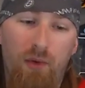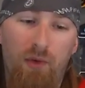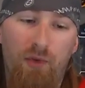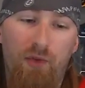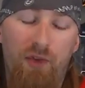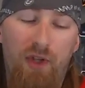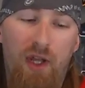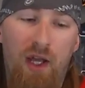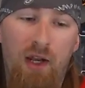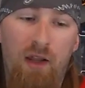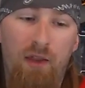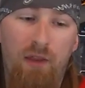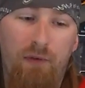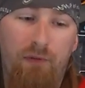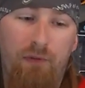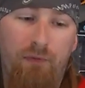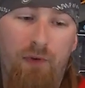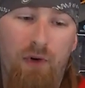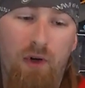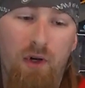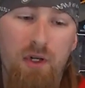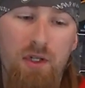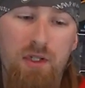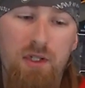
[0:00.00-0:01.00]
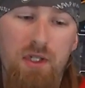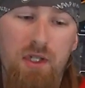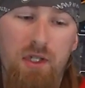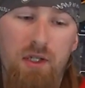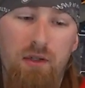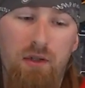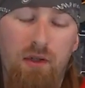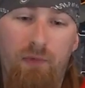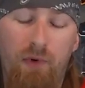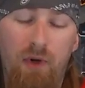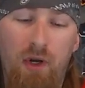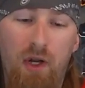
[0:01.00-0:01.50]
it was kind of the first
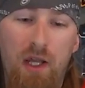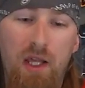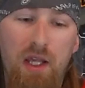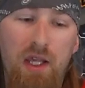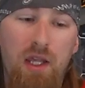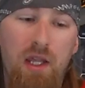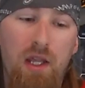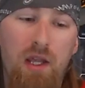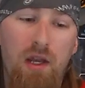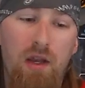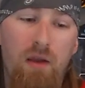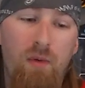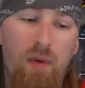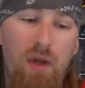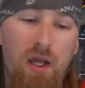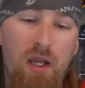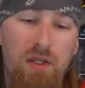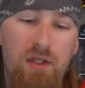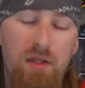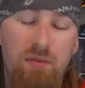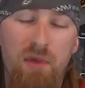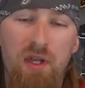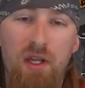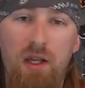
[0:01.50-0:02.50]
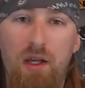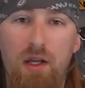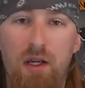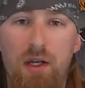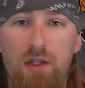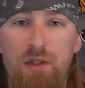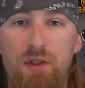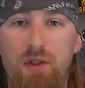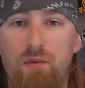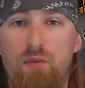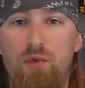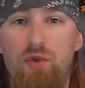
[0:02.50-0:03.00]
for Nike anyway to make a
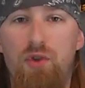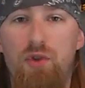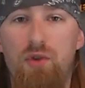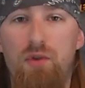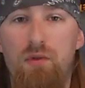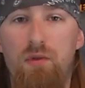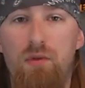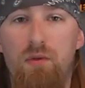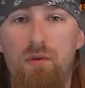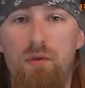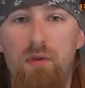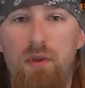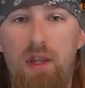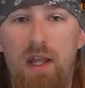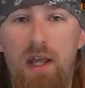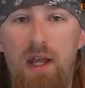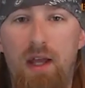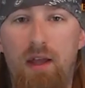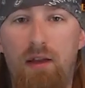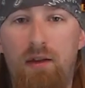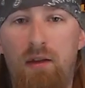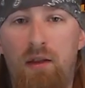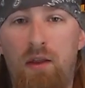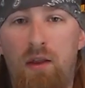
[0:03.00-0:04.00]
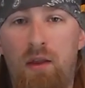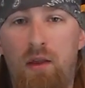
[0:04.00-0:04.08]
custom shoe that